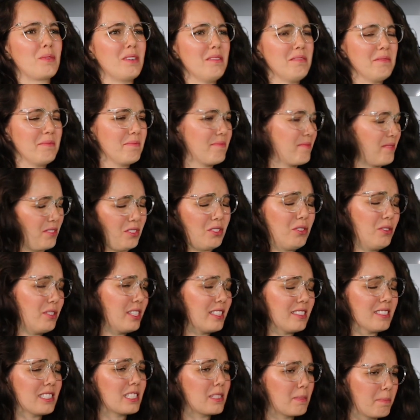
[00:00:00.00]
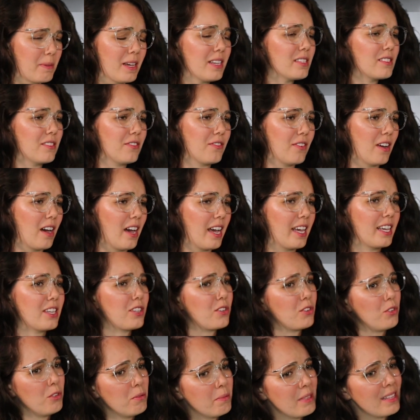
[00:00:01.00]
Well, you didn't
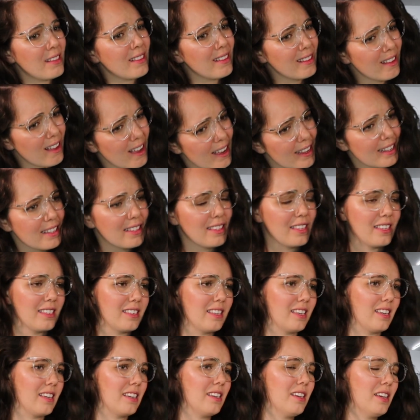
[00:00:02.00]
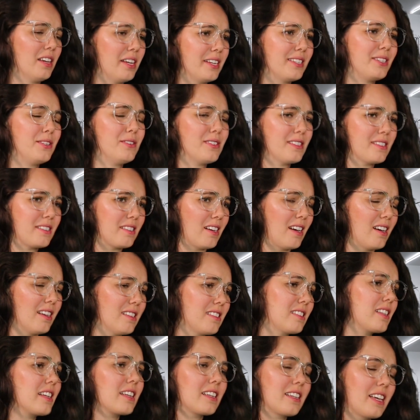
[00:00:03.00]
specify human-like thinking, you just
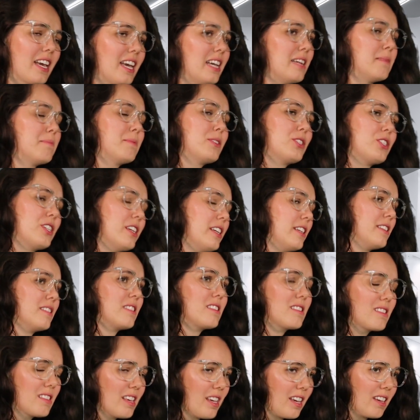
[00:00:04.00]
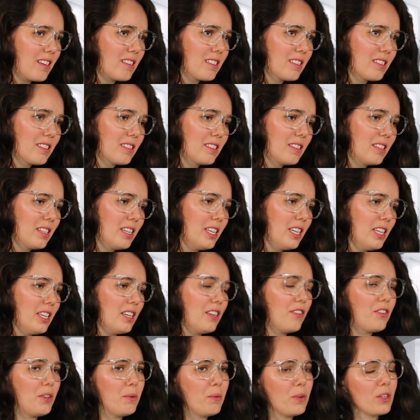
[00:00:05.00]
asked, can machines think?
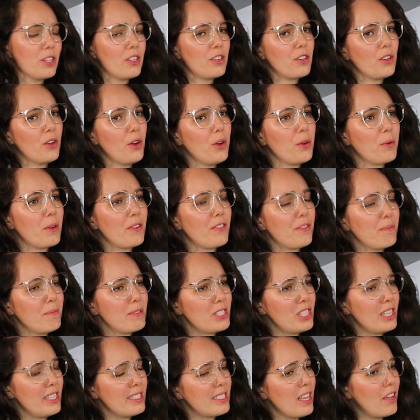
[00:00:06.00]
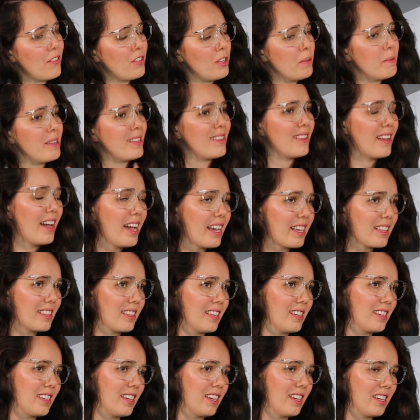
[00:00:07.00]
If you want to know if machines have human-like
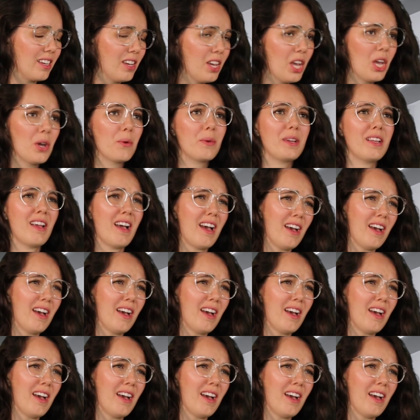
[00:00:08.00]
thinking, we